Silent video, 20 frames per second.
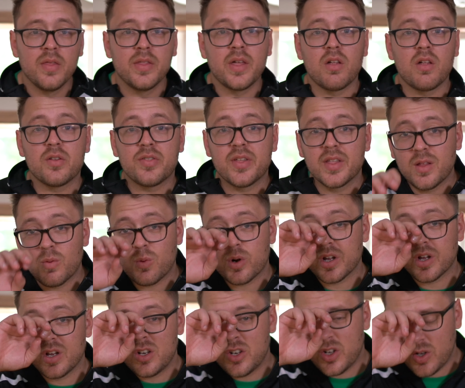The other thing that we're
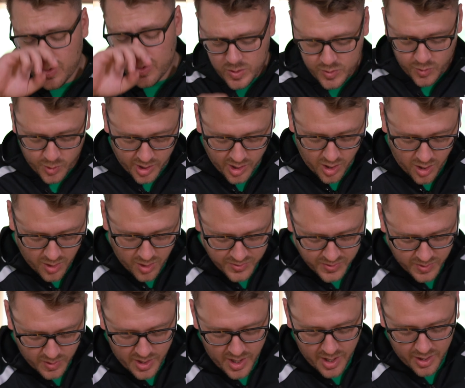gonna do is we're gonna
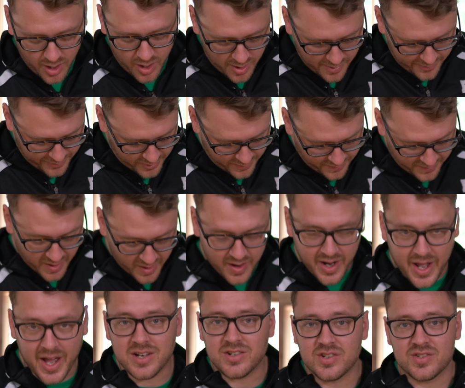also cut off the
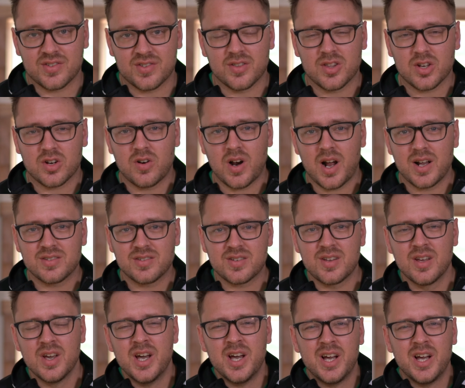very edges of the crust,